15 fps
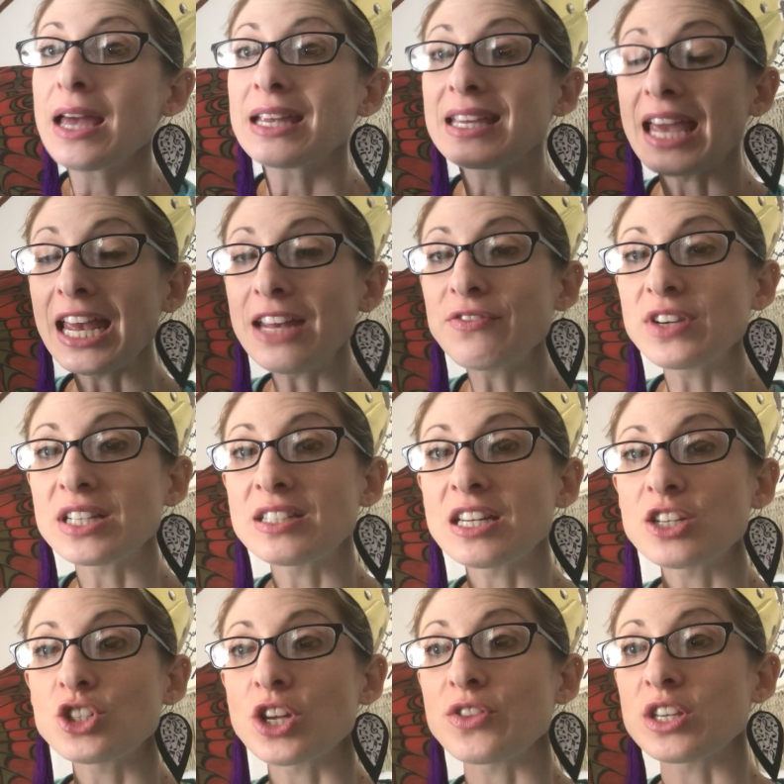gave
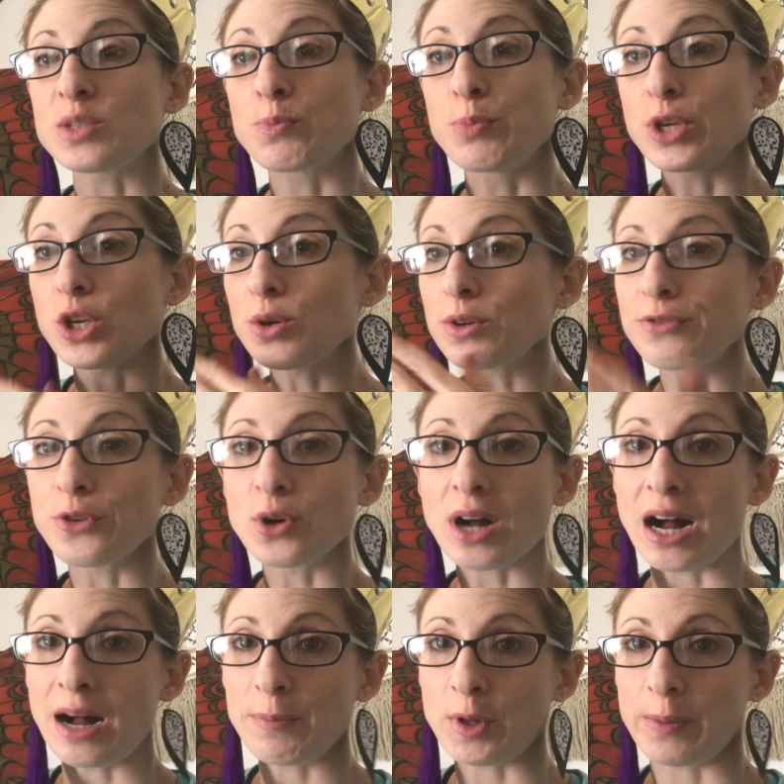Catitia this beautiful
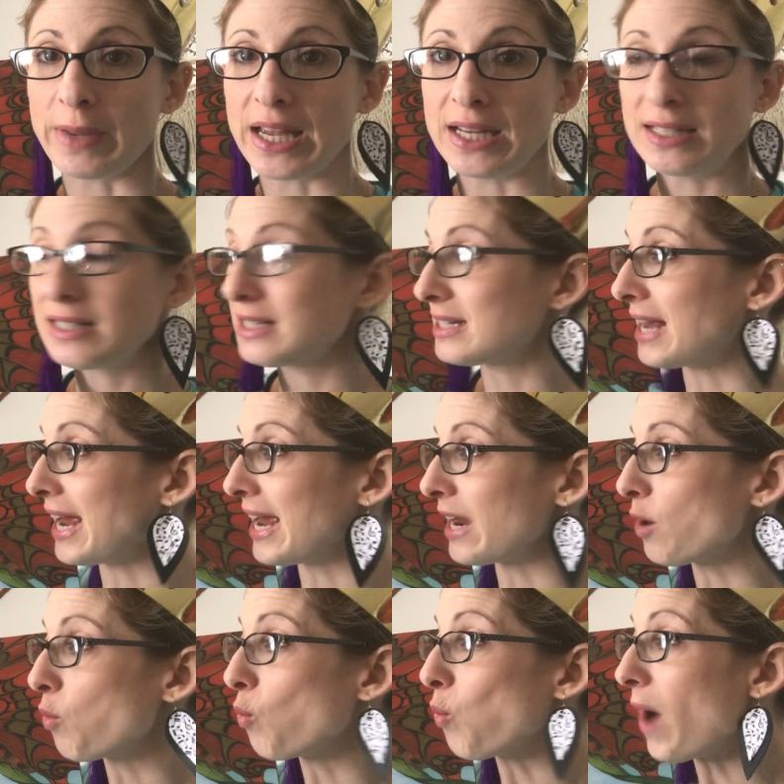compliment saying,
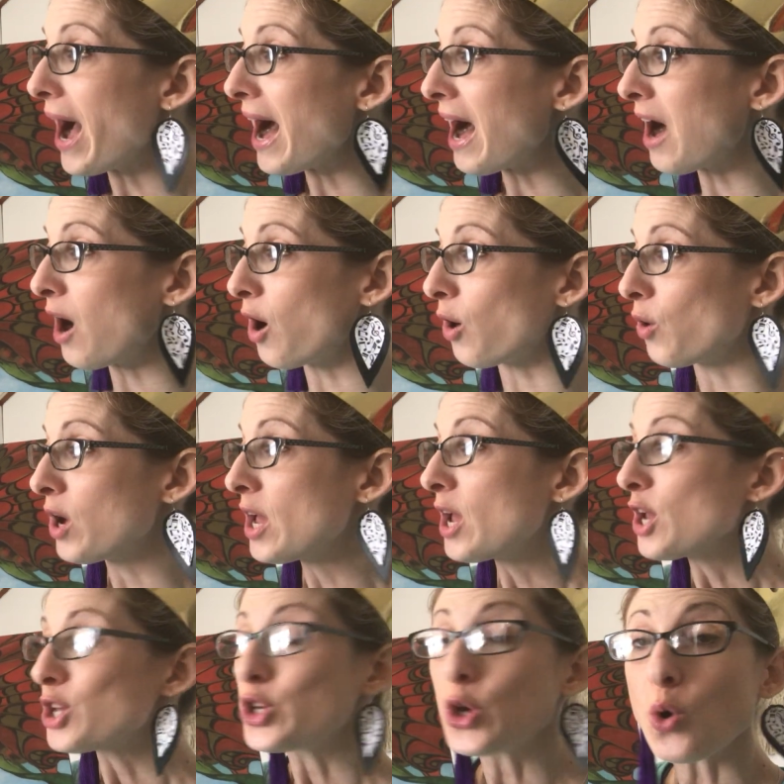"Wow,
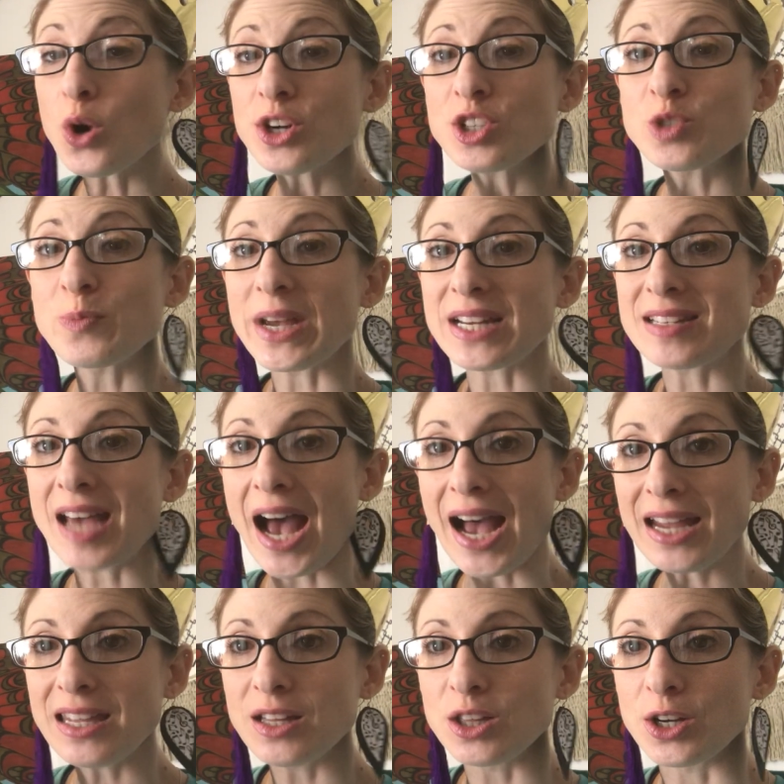you're
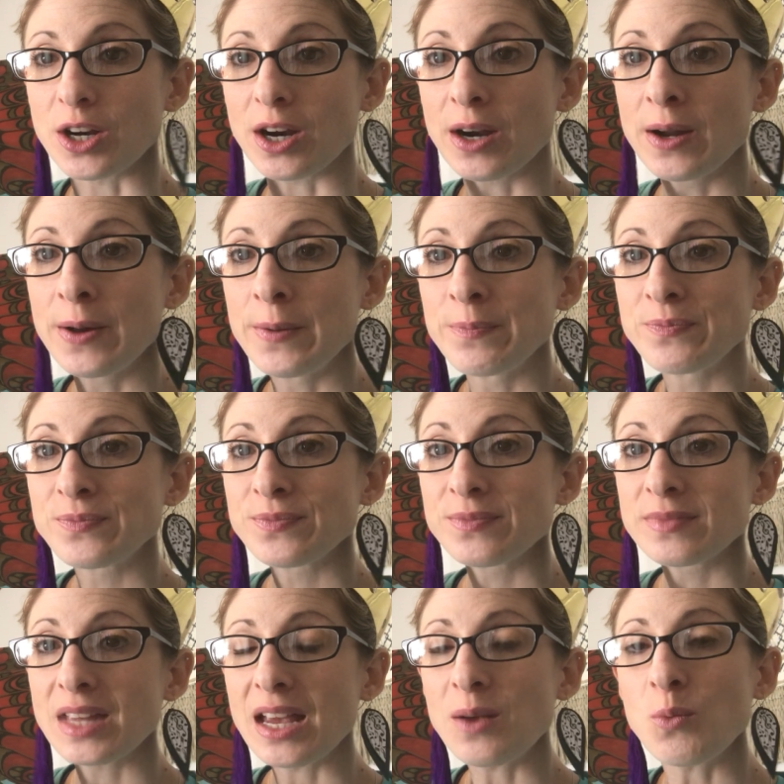spectacular."
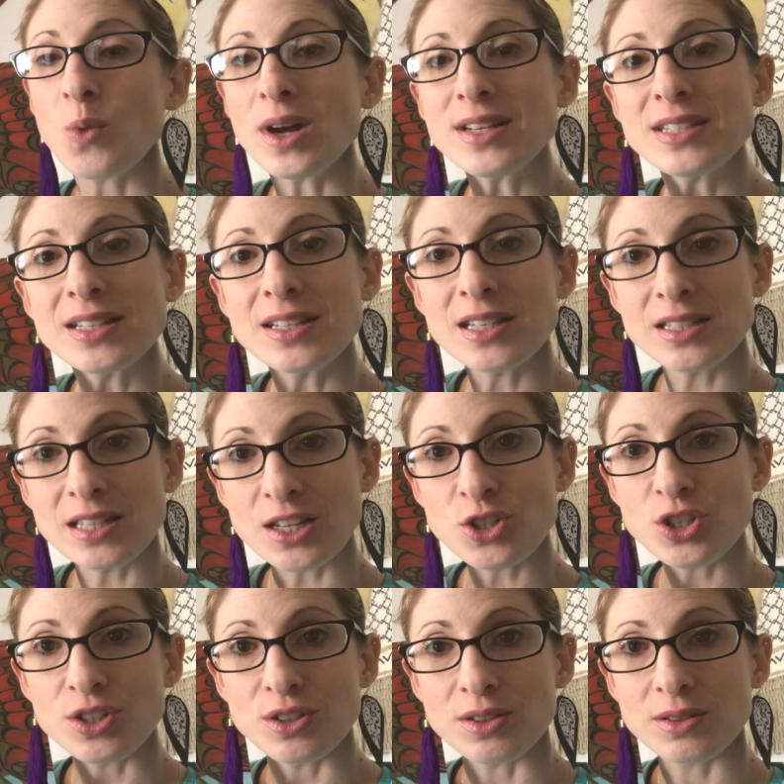And what did
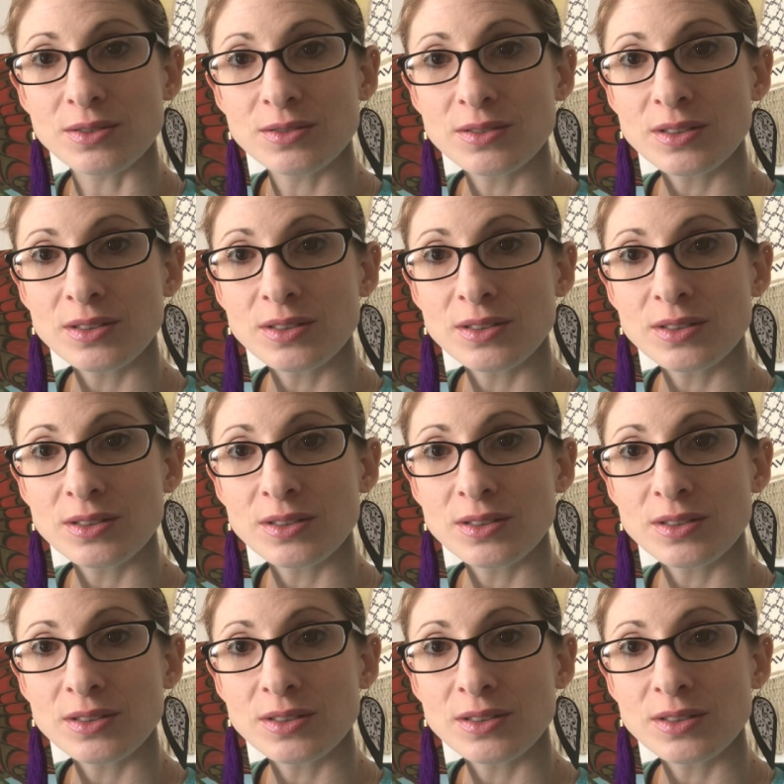Catitia do?